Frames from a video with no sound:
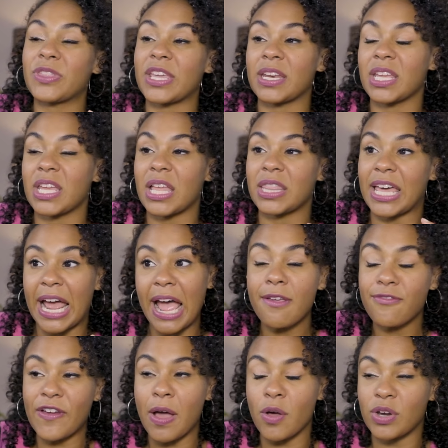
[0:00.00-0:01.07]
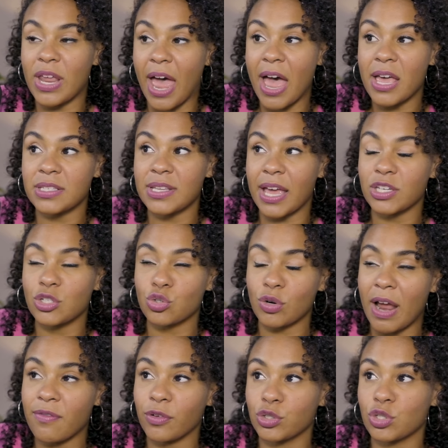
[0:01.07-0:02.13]
that that I found as I
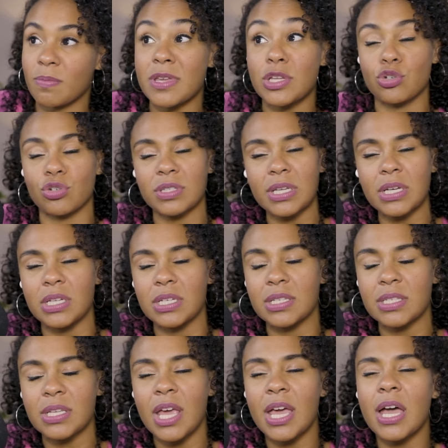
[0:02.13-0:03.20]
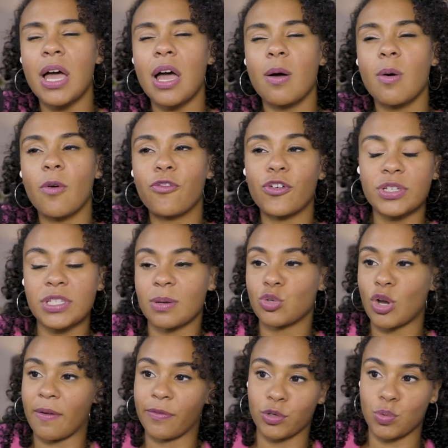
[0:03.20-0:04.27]
traveled to major cities, first time
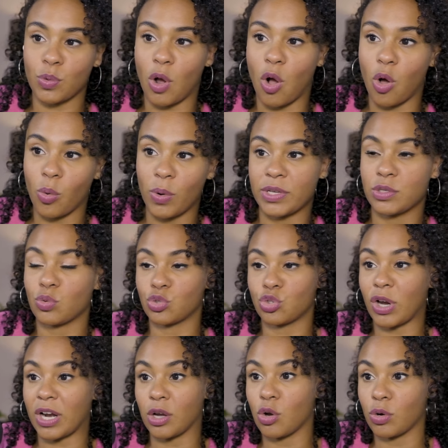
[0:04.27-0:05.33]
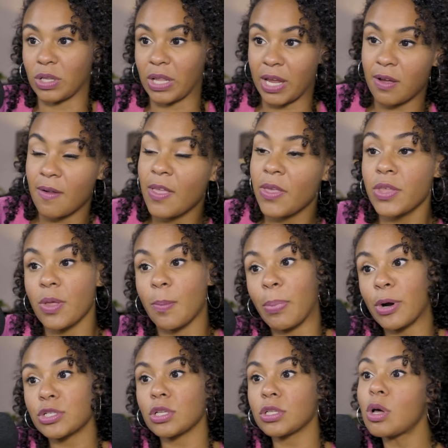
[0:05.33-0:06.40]
travelers will always try to go to like
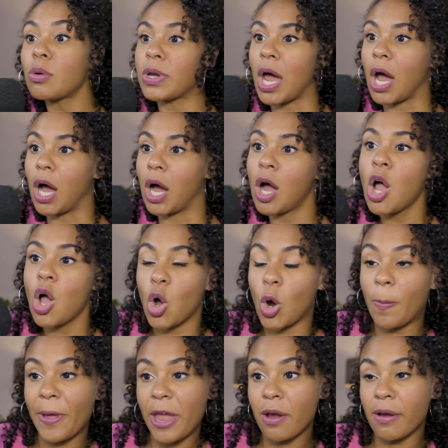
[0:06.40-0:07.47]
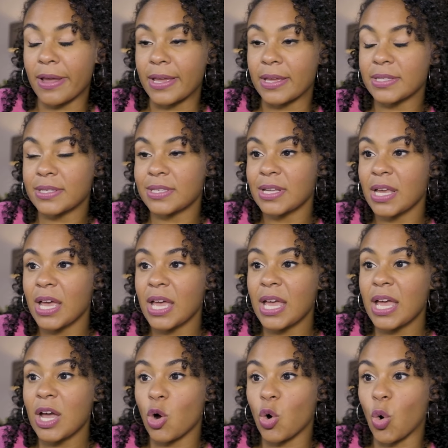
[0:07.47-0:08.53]
Barcelona or mm. Paris. Mm.
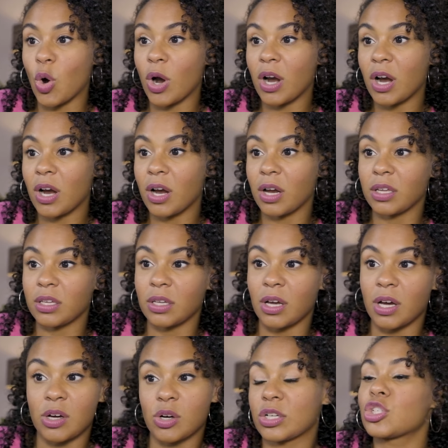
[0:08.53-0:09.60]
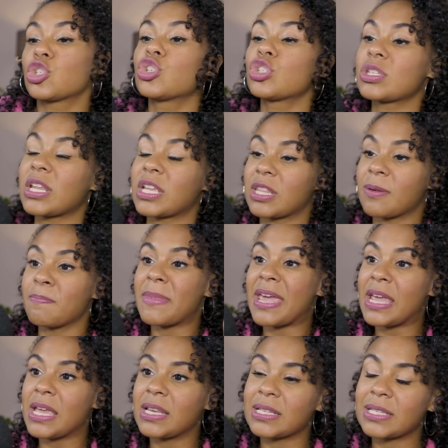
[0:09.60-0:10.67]
Or, or just like the
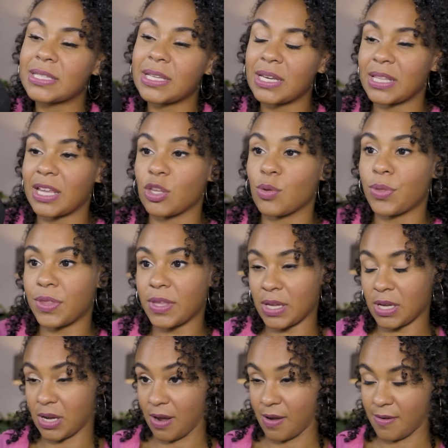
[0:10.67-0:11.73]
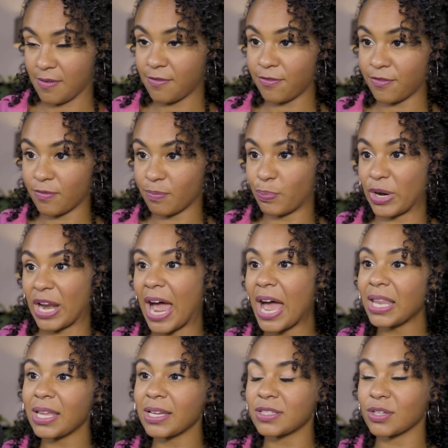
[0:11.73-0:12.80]
main city that you think of. but I
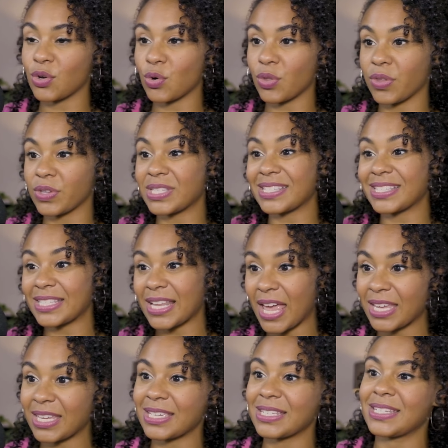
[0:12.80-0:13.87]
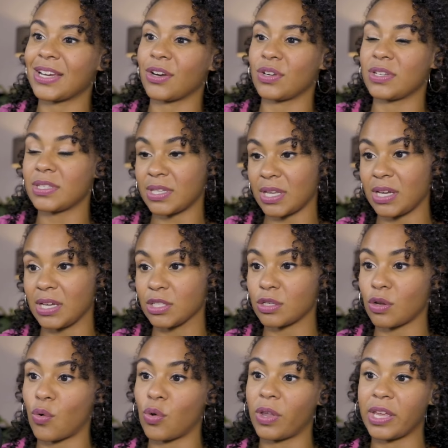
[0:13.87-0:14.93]
like to go to the secondary city.
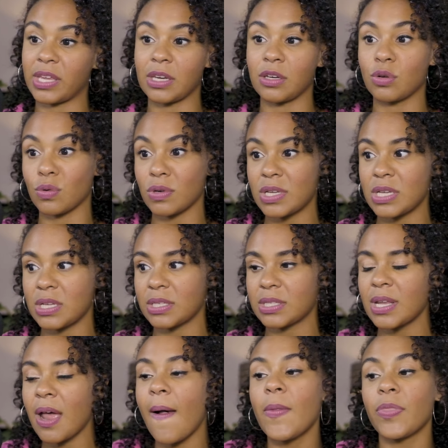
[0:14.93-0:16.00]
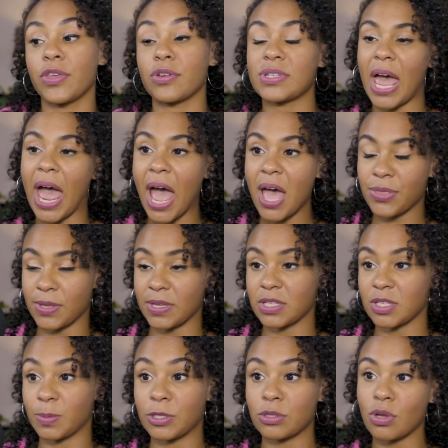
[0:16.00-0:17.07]
So, mm. like in mm. Greece, there's
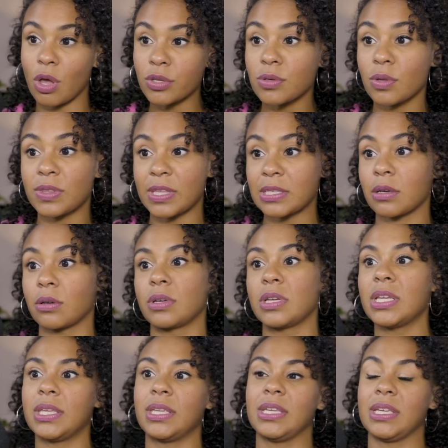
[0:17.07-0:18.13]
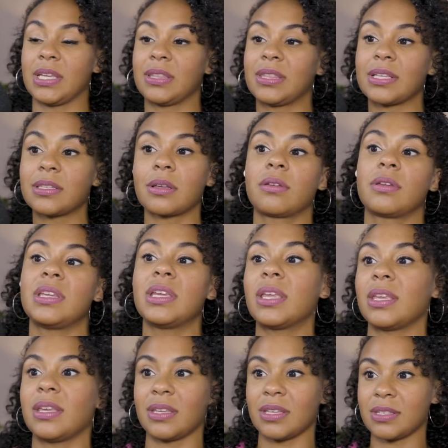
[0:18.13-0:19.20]
Athens, but there's also Thessaloniki. And
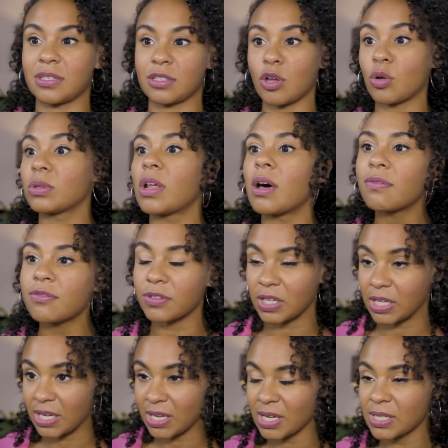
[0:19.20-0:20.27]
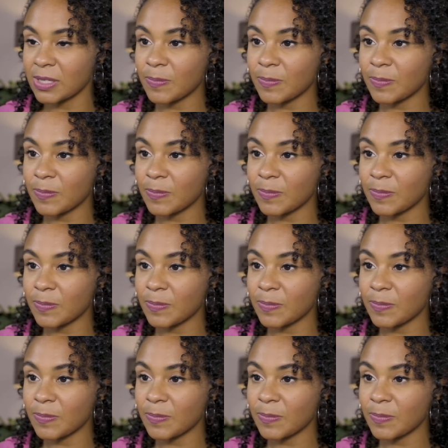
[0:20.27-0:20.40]
Thessaloniki is so lovely